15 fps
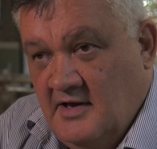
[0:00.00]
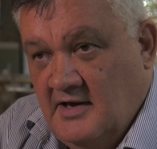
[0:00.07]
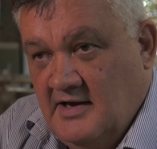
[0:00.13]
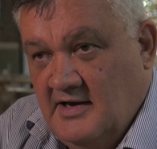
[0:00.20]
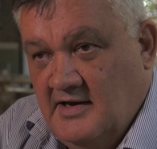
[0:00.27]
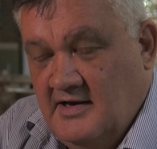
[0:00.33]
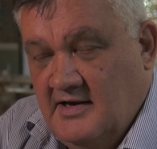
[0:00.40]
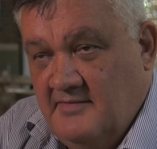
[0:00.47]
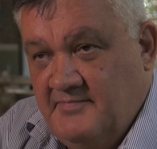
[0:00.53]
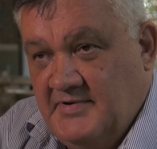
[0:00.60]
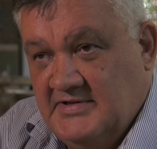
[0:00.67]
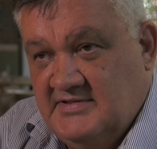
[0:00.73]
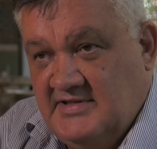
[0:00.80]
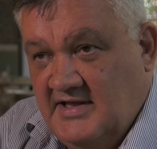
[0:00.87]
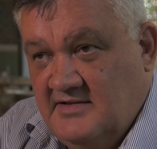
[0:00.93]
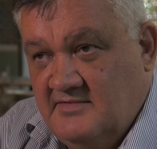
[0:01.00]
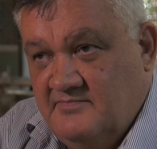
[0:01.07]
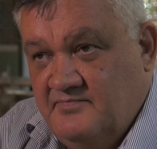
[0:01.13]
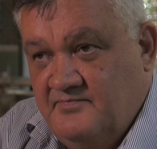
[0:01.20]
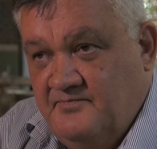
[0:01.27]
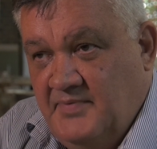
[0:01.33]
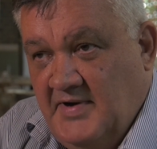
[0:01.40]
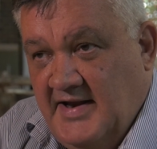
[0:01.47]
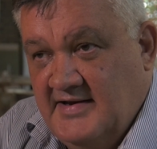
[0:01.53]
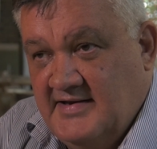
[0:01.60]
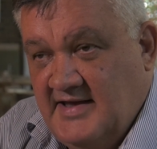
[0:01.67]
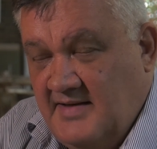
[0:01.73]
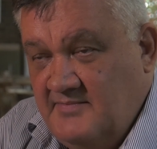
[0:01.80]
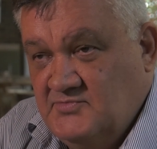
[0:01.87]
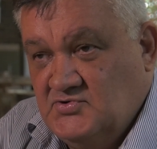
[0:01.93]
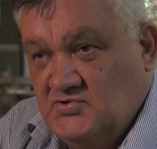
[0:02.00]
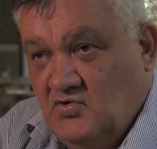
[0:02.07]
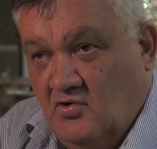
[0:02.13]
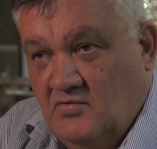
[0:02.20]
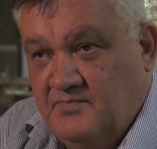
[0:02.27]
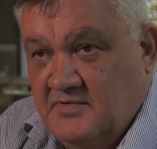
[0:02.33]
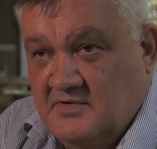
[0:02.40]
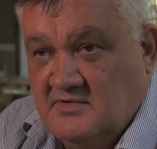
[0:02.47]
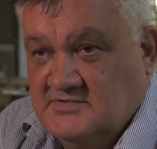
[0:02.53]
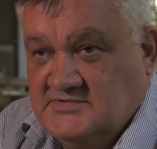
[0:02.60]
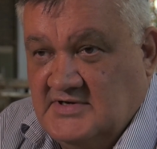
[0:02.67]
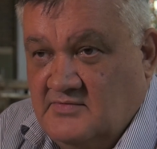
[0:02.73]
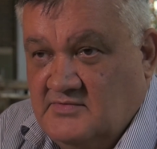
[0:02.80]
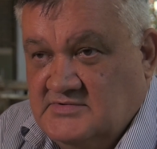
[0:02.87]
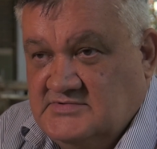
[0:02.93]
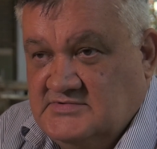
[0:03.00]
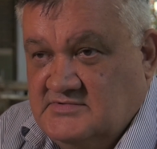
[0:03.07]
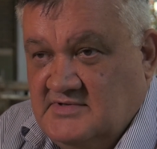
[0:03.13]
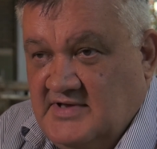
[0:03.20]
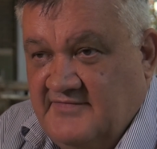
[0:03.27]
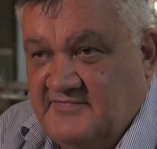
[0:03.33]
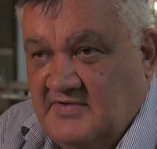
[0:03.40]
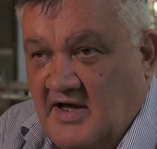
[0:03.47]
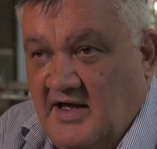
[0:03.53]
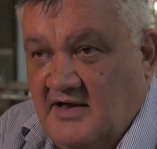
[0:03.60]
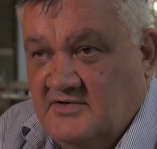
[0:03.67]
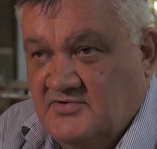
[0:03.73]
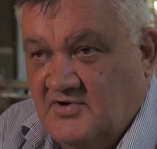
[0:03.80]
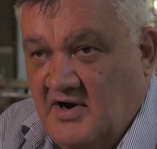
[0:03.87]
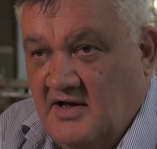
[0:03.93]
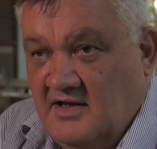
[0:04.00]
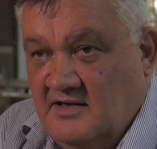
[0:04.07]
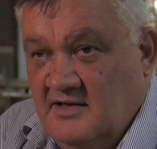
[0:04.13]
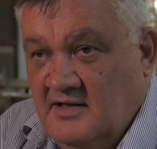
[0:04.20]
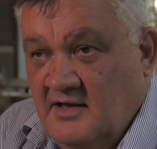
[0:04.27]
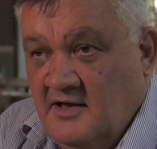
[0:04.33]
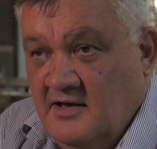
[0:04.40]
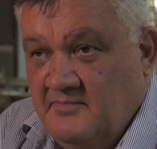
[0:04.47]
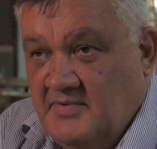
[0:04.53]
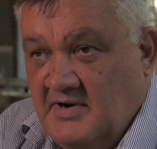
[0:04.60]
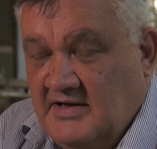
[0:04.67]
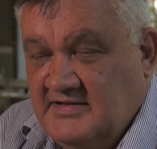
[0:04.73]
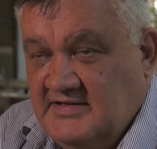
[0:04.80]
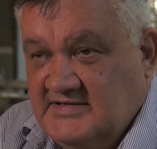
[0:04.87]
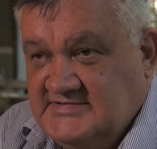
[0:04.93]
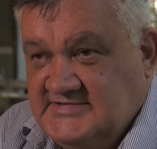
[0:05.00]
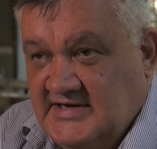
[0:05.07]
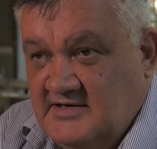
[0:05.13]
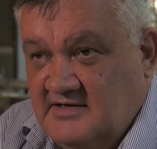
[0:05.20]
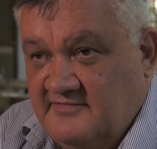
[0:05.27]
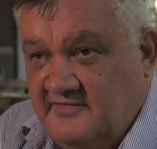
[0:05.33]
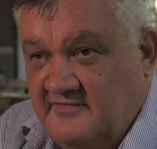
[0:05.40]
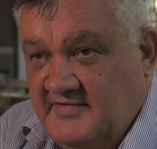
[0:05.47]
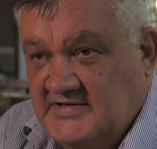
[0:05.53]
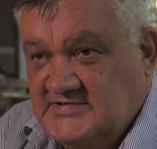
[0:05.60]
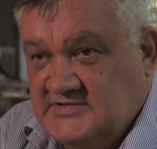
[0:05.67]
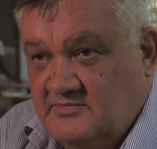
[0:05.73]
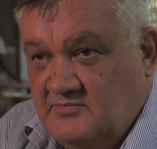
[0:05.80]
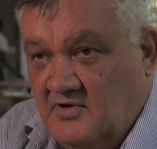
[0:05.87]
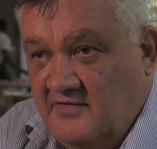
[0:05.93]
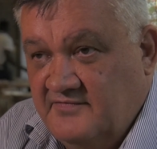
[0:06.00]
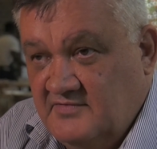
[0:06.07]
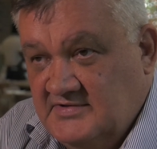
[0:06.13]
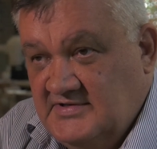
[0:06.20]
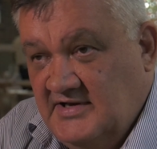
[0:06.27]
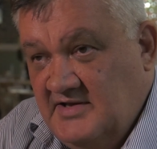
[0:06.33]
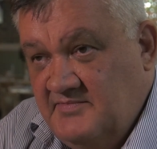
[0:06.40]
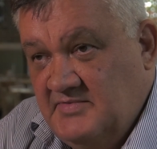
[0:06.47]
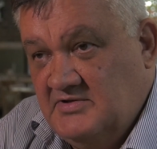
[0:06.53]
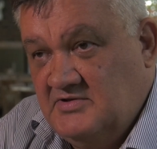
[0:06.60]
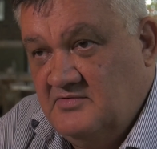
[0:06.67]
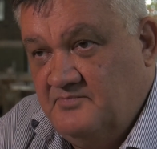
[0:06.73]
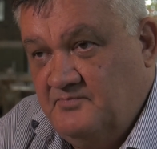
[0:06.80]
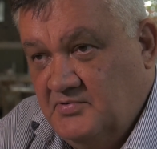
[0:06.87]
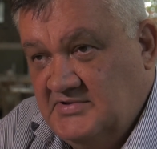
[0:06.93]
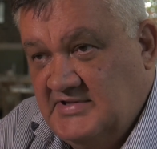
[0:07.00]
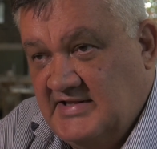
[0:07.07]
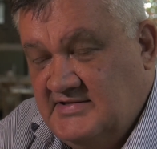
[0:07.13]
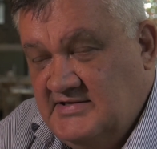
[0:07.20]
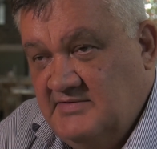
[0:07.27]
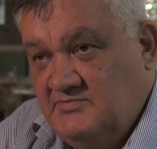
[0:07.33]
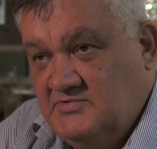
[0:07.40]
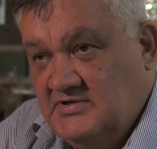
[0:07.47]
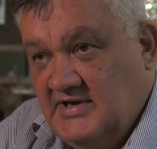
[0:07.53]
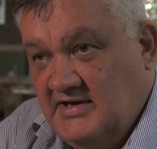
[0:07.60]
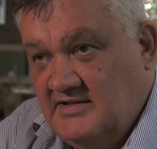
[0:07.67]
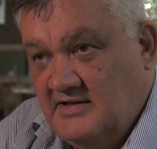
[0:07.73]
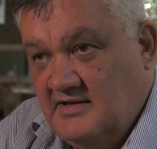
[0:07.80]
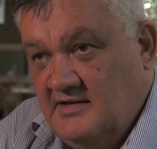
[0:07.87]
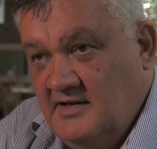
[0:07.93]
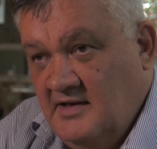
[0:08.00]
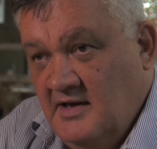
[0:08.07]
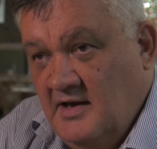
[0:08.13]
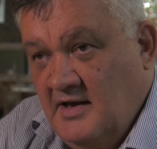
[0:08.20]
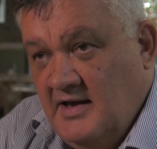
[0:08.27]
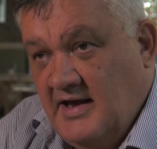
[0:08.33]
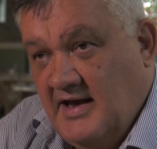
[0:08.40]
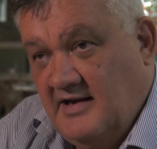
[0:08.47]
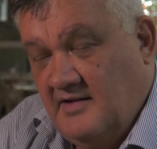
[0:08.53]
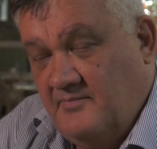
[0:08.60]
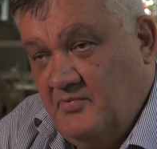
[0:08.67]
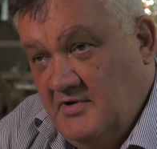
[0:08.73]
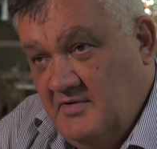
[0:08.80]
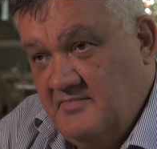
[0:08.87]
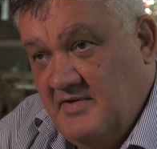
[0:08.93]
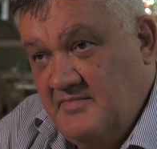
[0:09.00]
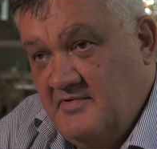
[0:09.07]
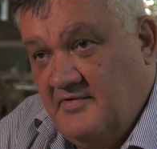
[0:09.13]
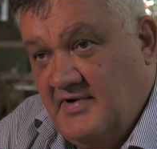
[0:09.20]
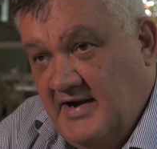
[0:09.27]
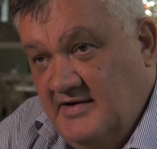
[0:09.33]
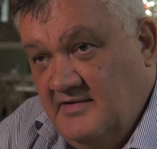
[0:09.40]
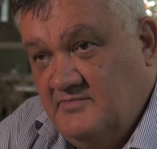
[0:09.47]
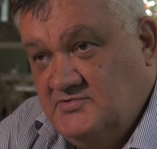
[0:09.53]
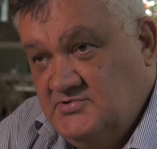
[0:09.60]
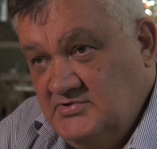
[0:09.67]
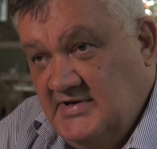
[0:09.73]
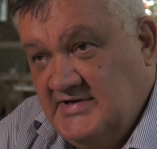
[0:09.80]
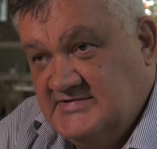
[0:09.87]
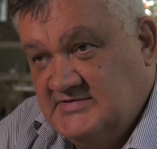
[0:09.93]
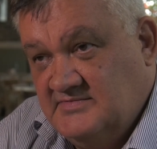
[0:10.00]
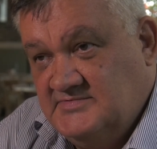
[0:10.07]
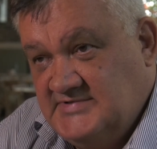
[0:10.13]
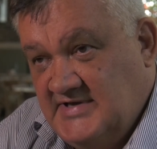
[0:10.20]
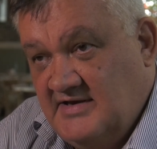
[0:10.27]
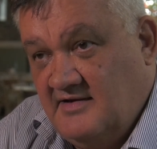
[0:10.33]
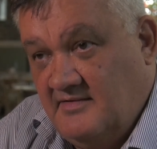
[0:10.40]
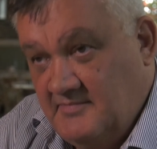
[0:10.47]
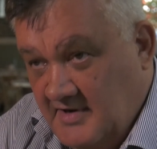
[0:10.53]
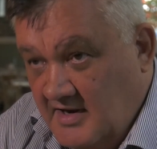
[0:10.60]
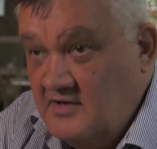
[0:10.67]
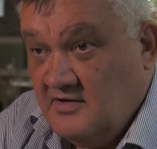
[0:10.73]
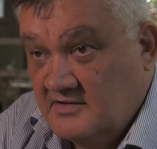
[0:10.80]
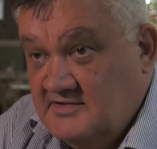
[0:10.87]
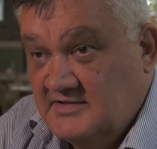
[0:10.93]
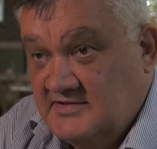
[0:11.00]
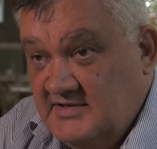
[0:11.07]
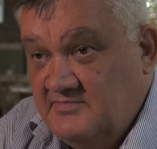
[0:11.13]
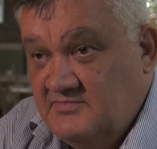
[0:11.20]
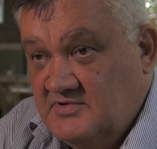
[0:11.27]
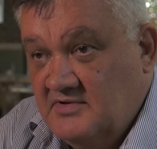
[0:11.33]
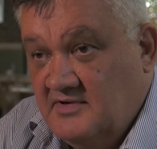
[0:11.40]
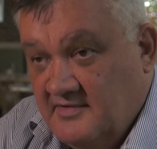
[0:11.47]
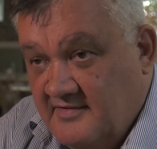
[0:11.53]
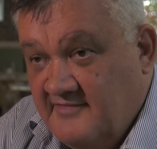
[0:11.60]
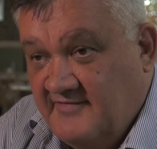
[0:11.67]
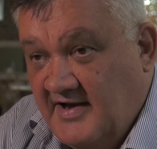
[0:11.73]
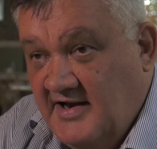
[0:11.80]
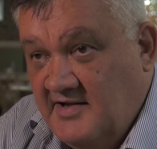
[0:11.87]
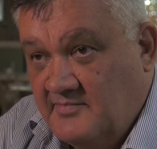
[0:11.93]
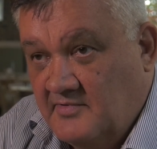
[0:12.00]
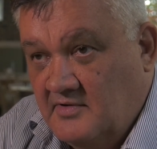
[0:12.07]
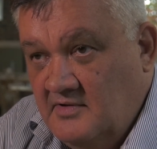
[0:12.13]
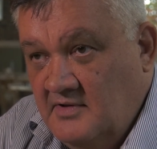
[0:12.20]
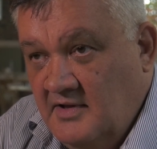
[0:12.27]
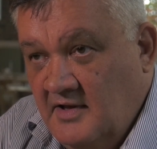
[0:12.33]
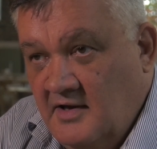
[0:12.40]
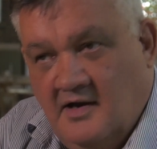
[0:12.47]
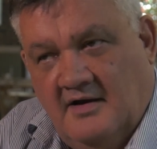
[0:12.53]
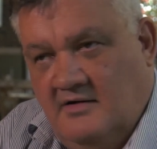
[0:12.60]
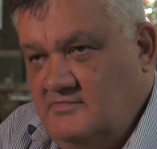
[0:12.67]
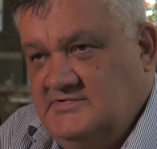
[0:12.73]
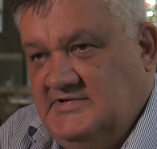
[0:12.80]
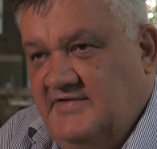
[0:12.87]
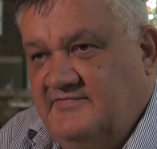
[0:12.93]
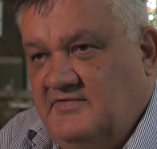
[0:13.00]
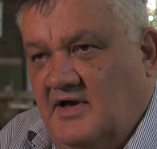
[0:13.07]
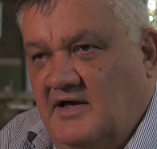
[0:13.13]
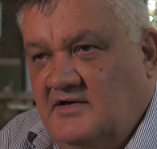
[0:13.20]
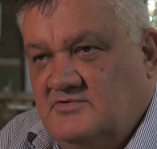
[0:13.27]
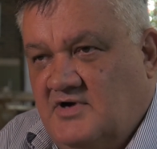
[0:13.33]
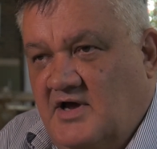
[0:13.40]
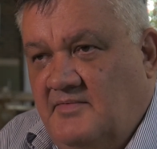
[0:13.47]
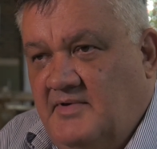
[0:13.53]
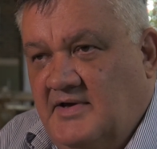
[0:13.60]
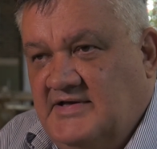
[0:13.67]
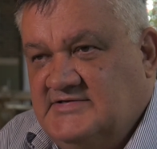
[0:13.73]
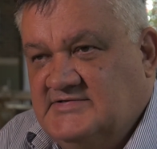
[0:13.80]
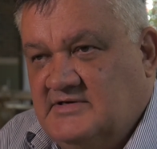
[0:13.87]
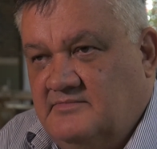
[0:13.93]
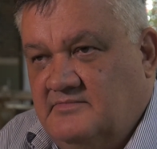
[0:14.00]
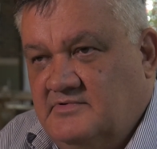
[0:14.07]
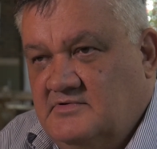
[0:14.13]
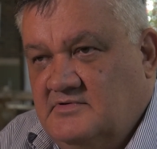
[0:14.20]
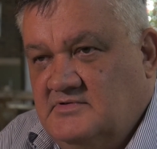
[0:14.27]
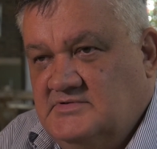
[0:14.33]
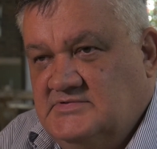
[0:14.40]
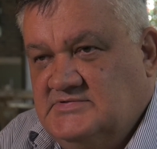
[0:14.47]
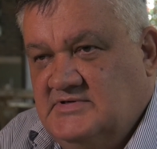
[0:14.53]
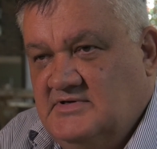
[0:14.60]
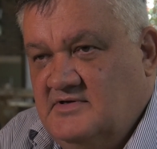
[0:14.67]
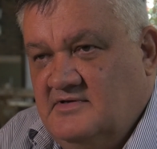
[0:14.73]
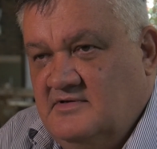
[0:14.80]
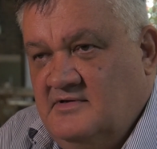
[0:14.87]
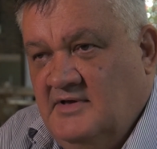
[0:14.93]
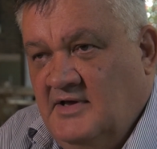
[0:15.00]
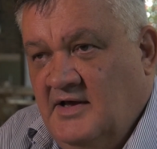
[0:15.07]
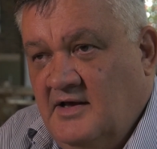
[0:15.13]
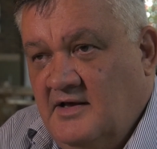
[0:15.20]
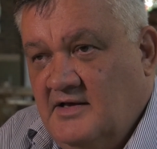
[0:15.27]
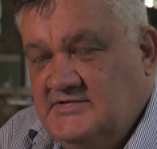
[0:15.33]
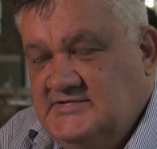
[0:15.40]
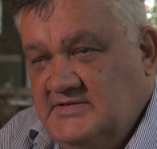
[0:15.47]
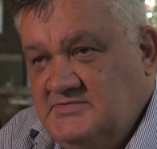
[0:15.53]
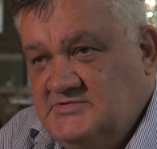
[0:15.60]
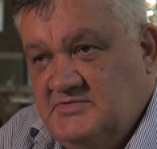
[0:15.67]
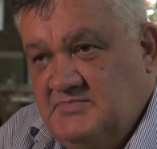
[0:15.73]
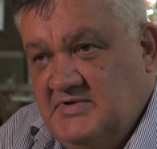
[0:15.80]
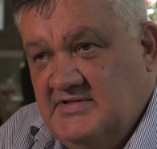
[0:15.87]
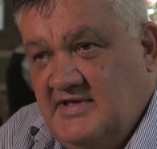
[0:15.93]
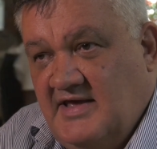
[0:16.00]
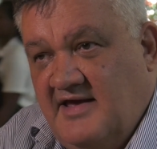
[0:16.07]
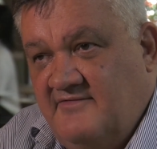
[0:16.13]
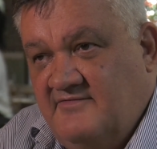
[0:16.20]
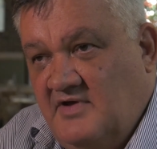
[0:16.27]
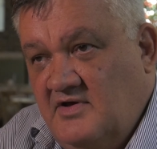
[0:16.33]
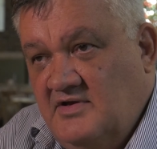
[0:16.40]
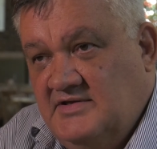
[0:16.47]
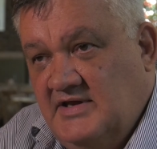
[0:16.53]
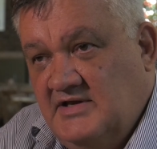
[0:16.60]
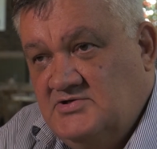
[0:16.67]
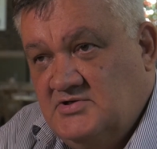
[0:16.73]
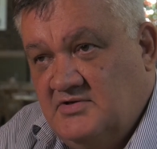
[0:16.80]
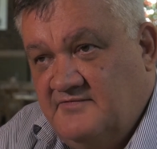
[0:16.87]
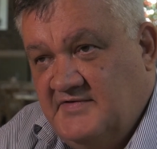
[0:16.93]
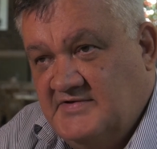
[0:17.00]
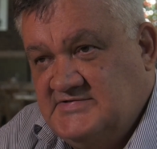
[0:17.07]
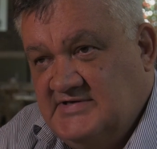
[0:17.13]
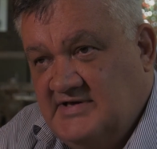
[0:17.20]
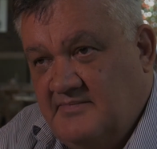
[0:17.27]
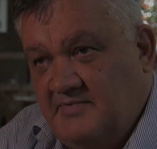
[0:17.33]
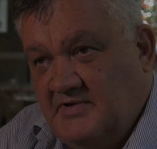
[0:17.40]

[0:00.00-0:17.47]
But that plan came to naught because I was left high and dry by the executive of Eskom after telling me to put that team together. And I put a memorandum to Eskom saying I've now got the team available. I was left high and dry by Eskom because it seems to me they have no intention of fixing up